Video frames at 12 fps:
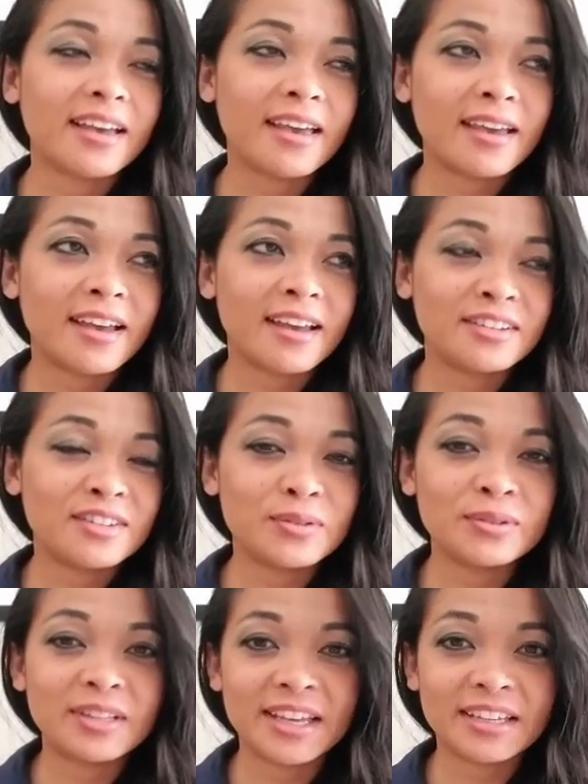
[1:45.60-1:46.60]
and
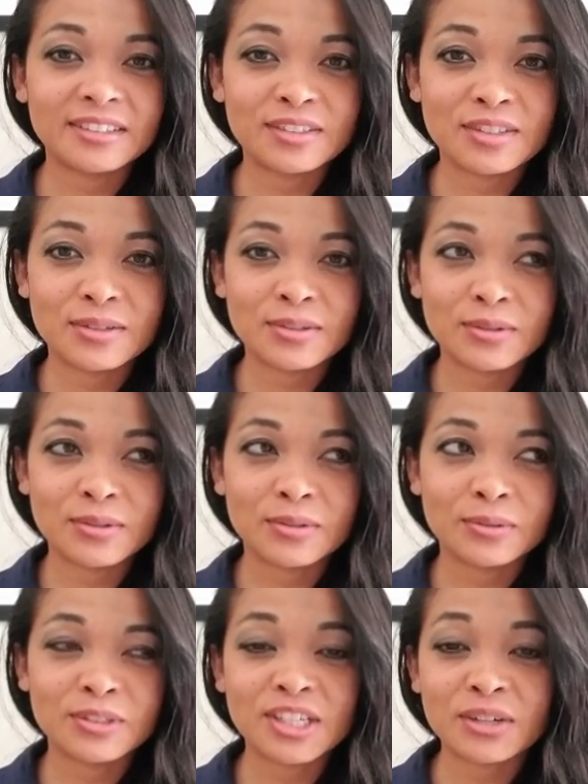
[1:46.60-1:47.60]
you'd like
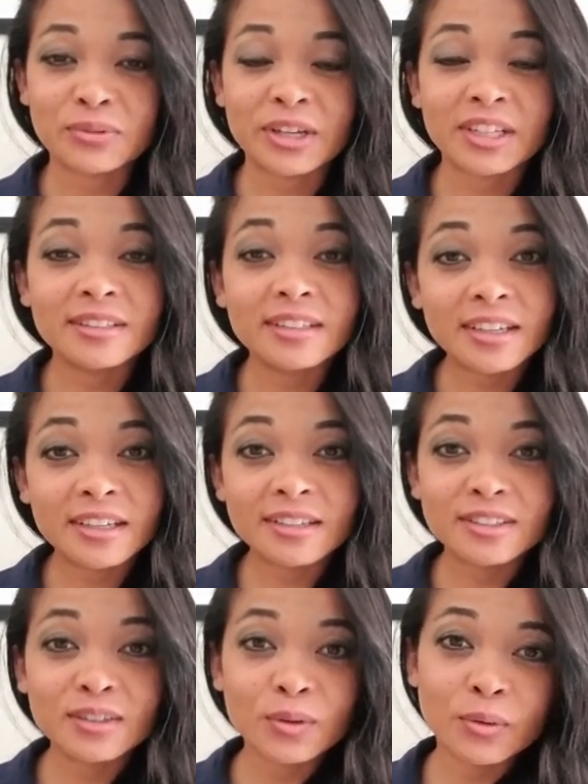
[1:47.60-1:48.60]
to generate
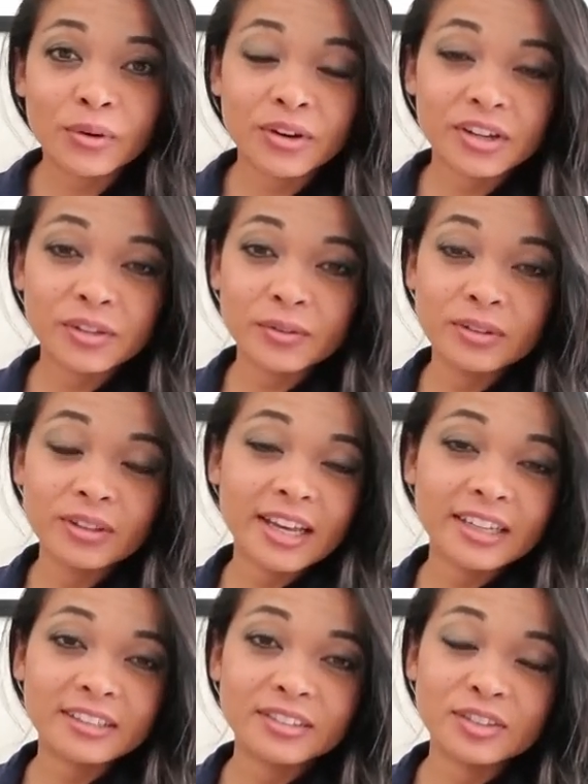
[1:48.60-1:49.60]
leads, or you'd
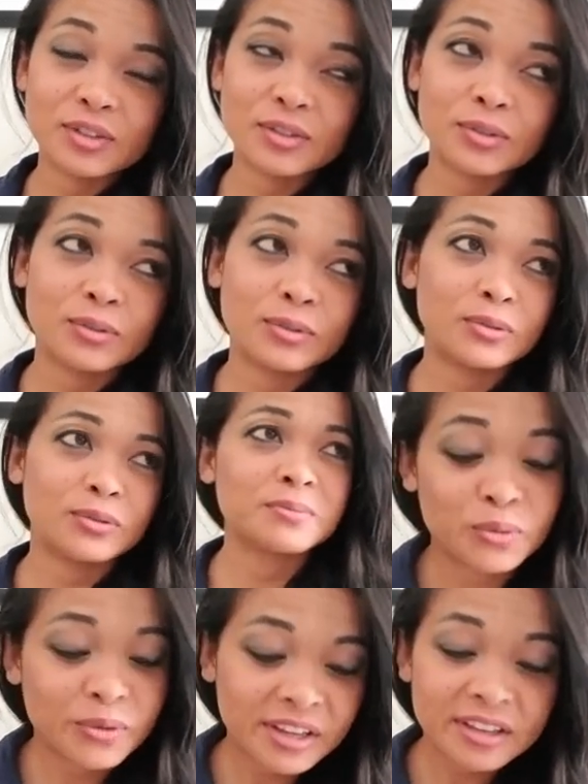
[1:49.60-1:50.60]
like to
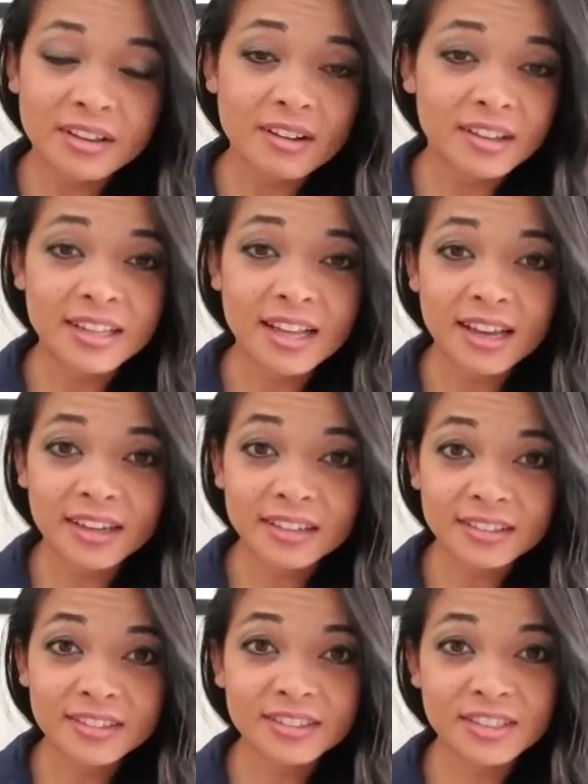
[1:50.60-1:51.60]
ranking
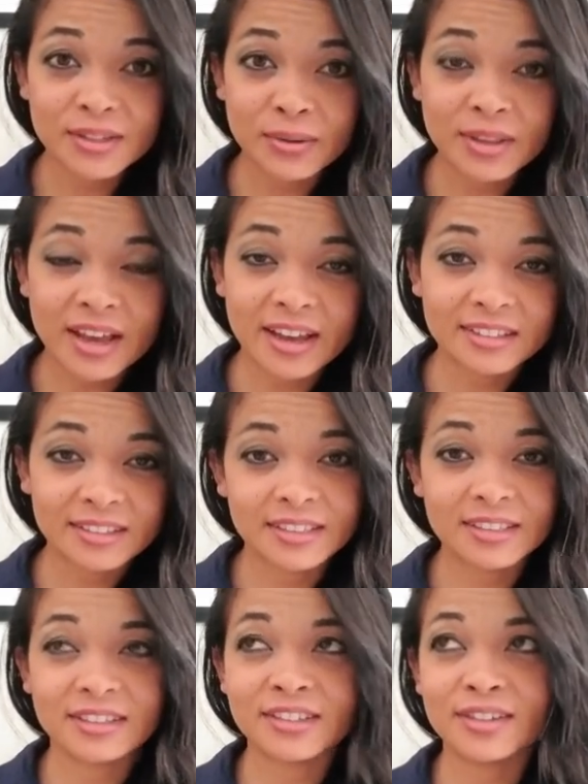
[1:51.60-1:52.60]
online so that
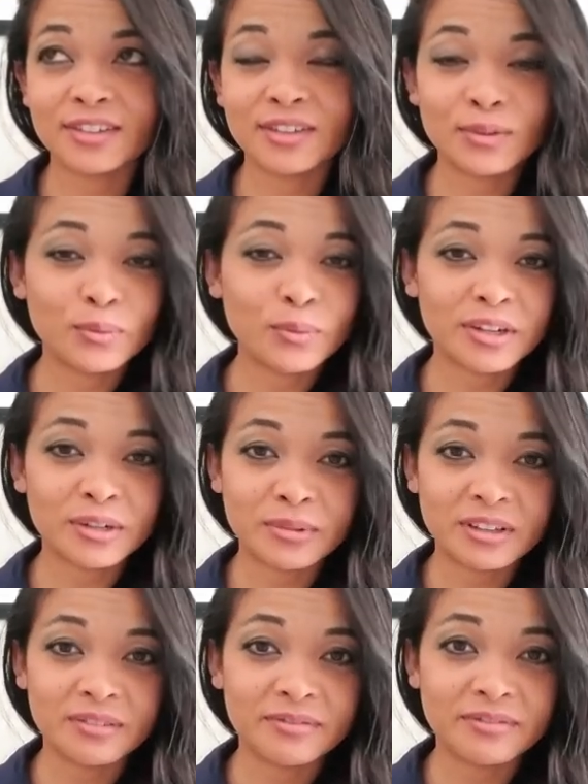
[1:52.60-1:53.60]
you want to
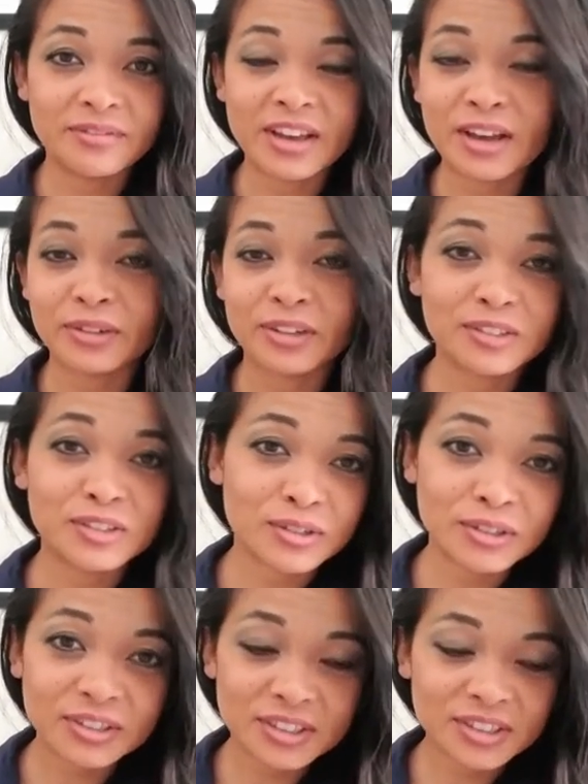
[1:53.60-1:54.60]
be found on
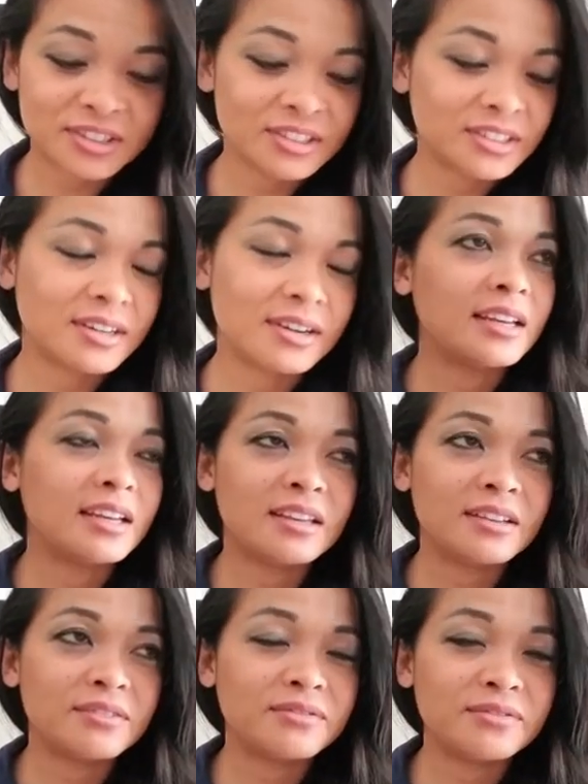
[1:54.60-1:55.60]
search.
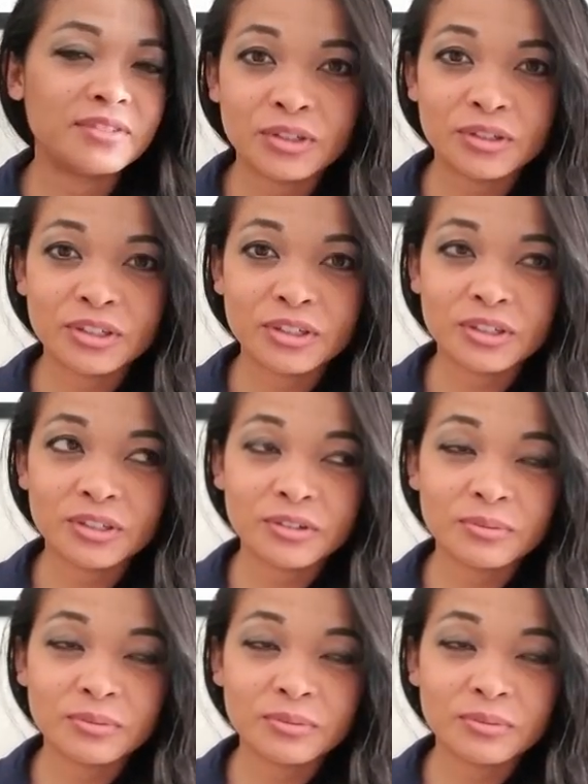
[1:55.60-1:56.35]
If your